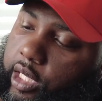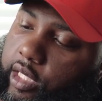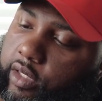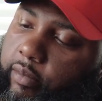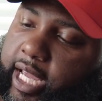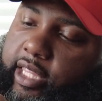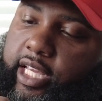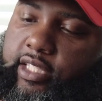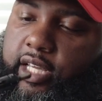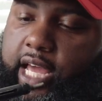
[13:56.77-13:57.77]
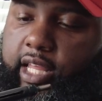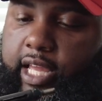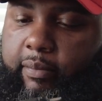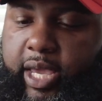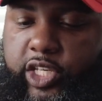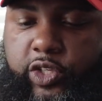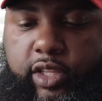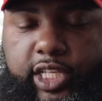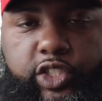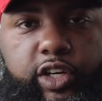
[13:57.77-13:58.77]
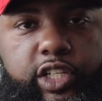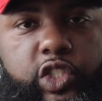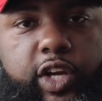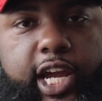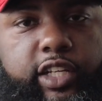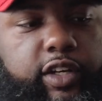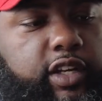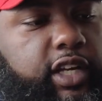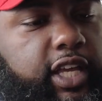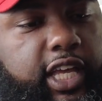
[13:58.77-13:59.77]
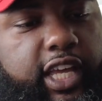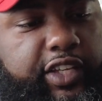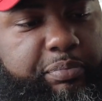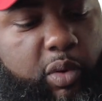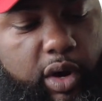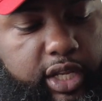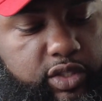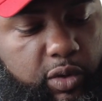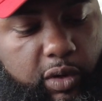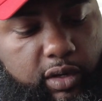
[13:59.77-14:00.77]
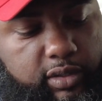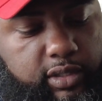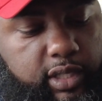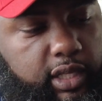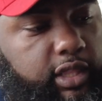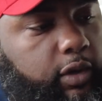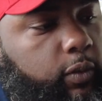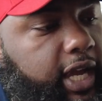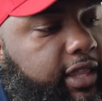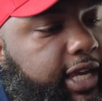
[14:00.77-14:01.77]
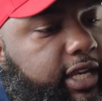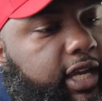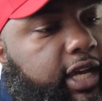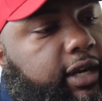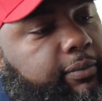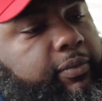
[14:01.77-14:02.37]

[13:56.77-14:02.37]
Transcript: So the main thing is to kind of like make sure that your extractor is pointed towards the way that